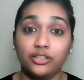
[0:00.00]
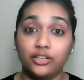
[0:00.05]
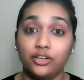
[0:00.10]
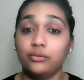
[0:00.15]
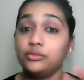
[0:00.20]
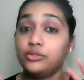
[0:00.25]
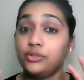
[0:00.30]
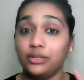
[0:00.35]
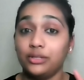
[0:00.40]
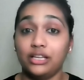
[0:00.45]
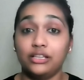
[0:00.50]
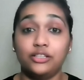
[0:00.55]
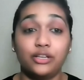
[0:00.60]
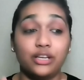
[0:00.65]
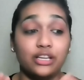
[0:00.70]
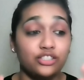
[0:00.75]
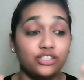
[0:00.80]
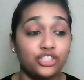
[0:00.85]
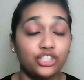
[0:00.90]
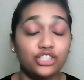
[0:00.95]
so that you
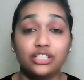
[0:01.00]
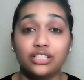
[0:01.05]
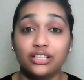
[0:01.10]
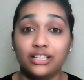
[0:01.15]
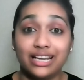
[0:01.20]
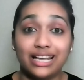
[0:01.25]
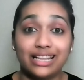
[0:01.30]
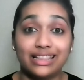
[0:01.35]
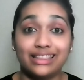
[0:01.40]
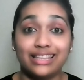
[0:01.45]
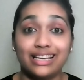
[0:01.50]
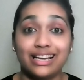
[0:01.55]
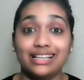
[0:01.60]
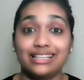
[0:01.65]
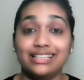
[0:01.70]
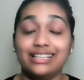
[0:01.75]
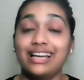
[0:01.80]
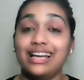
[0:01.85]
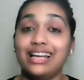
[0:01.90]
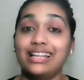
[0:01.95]
can just look at that
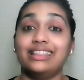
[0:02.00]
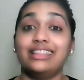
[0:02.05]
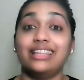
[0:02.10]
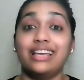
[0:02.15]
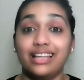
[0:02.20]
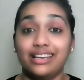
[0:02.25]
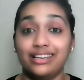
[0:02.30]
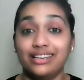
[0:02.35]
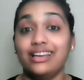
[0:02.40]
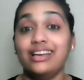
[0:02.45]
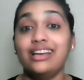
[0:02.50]
and then